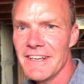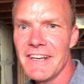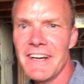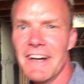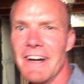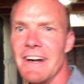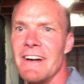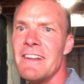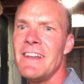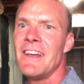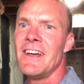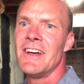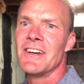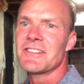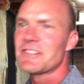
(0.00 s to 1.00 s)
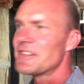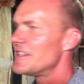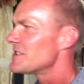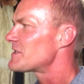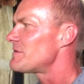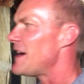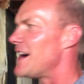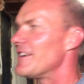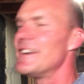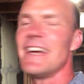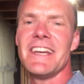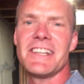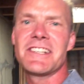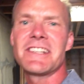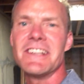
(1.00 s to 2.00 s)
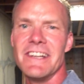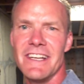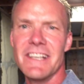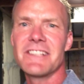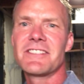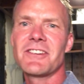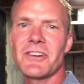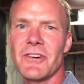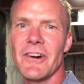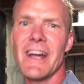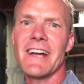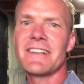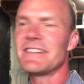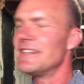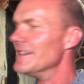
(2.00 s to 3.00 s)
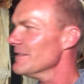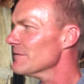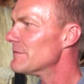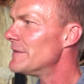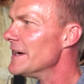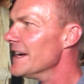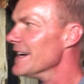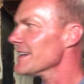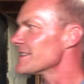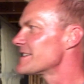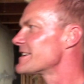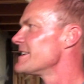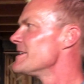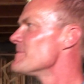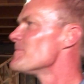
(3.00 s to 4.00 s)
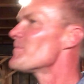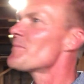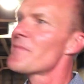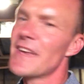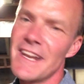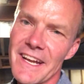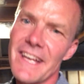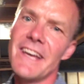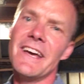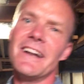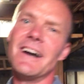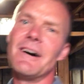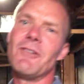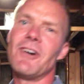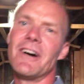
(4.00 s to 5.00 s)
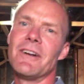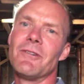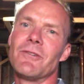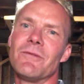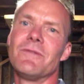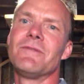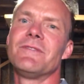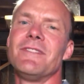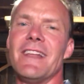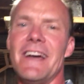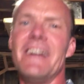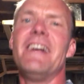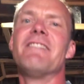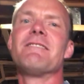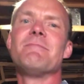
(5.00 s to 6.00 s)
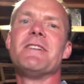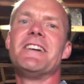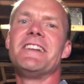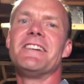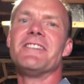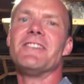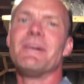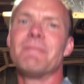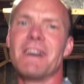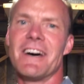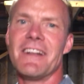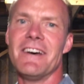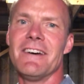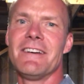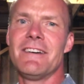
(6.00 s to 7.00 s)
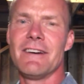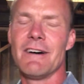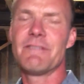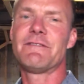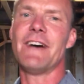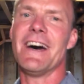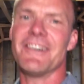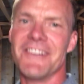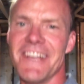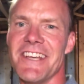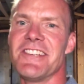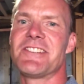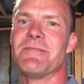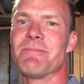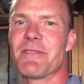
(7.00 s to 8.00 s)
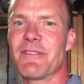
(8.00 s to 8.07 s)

here. So this foundation is corrected and fixed. And again, I want to let everybody know I'm not a foundation